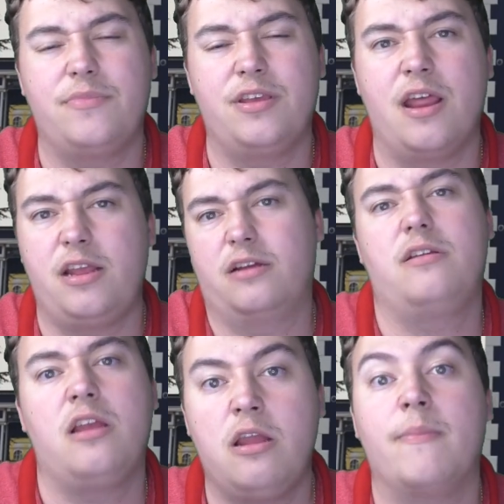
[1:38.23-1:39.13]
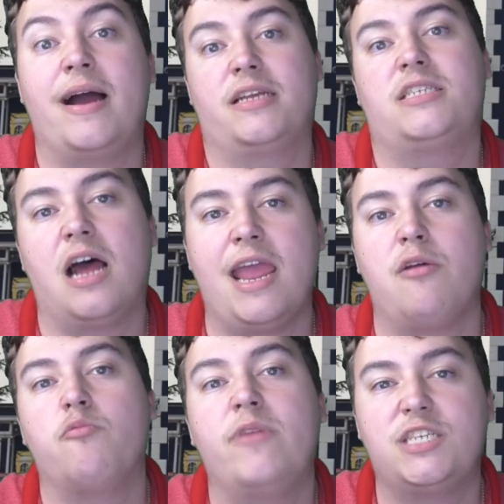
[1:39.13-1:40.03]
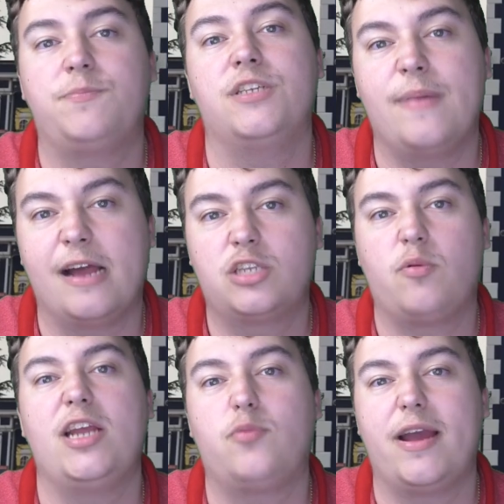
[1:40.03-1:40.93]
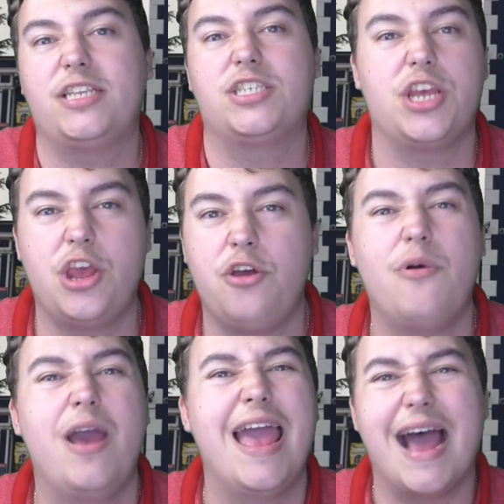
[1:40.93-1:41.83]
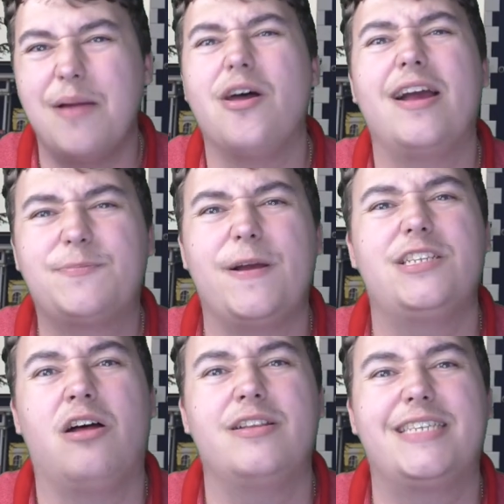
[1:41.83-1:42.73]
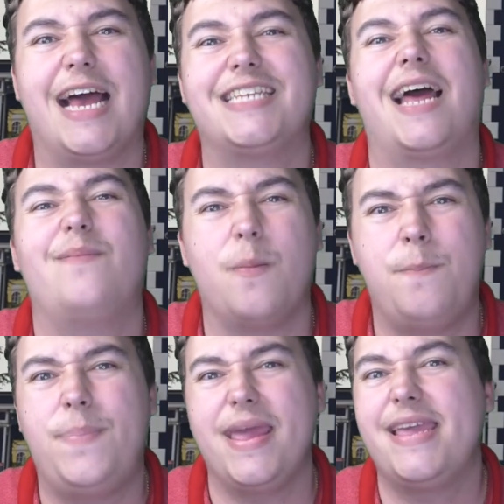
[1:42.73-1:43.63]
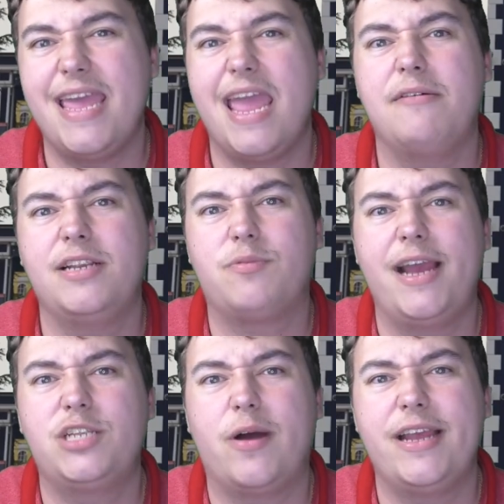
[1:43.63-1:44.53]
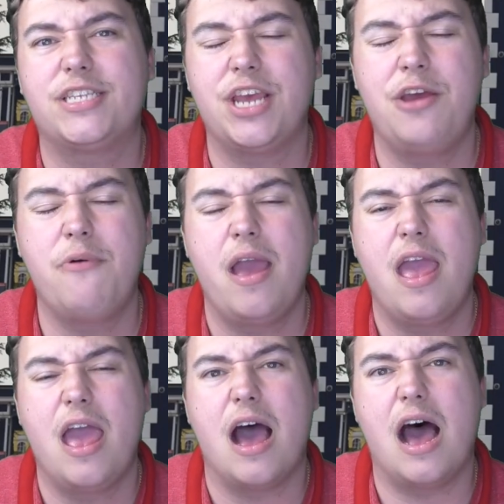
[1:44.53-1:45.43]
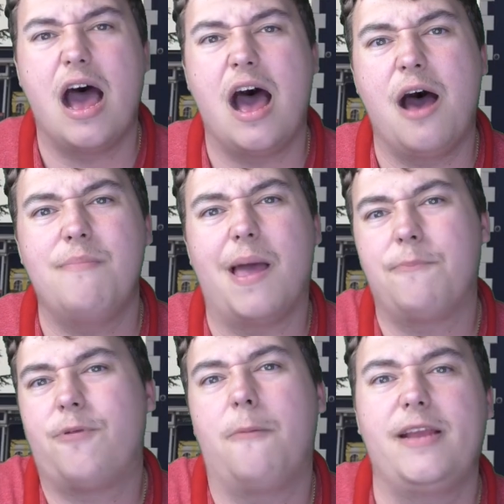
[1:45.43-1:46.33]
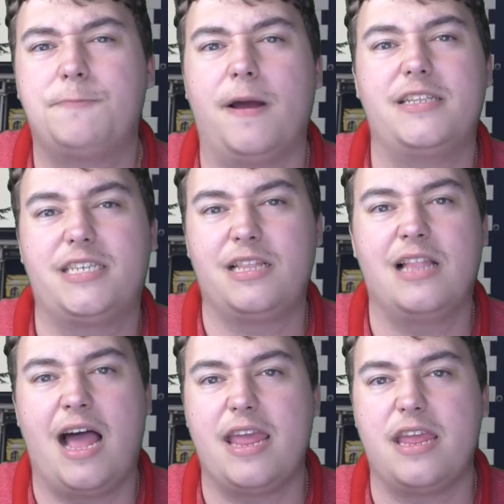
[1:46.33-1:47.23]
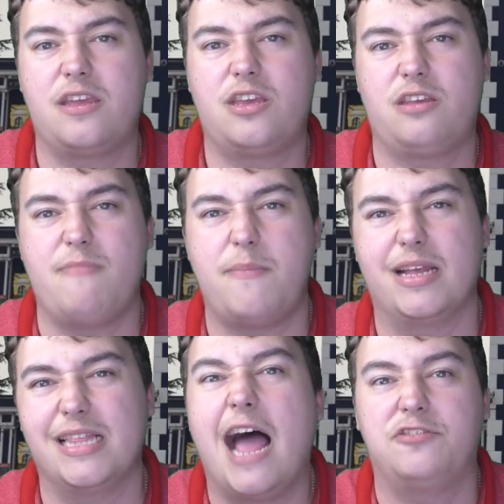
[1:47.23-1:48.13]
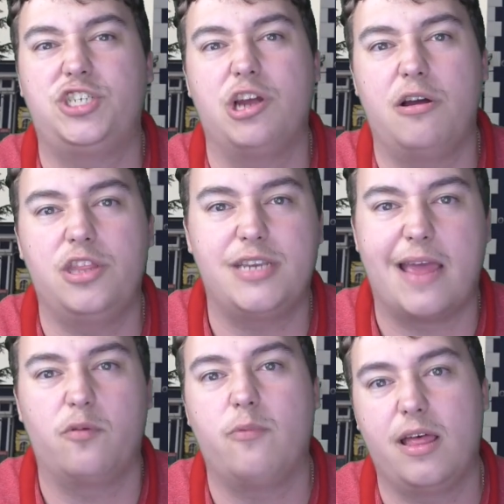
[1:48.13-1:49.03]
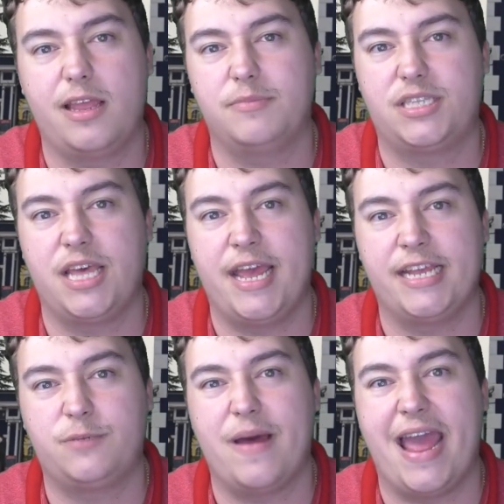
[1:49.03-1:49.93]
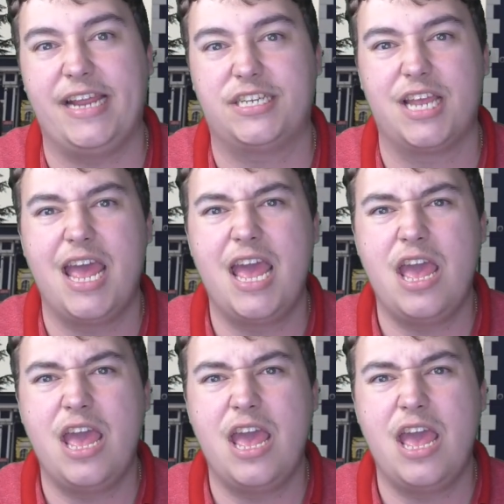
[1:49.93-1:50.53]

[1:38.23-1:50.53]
you know, you might start hearing whispers about 2022. I'm not expecting Alton Towers to have a big year in 2022. I'm probably expecting like maybe a live show in the David Walliams Theatre space.